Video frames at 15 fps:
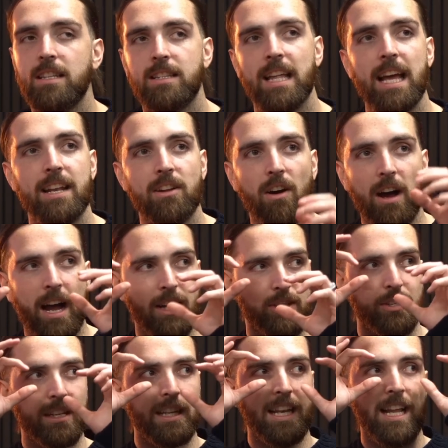They're not
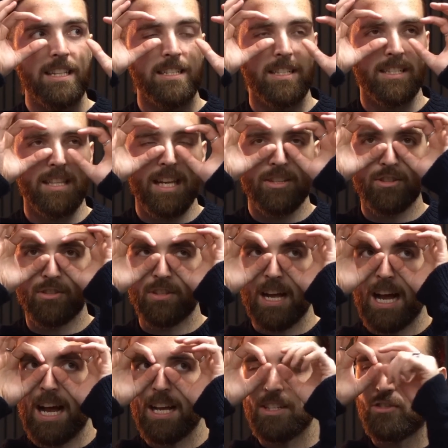actually lenses. They're just
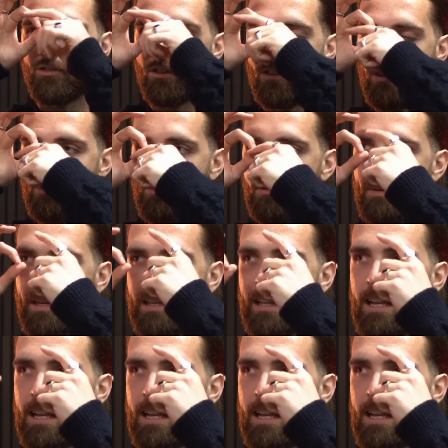eyes drawn onto a bit of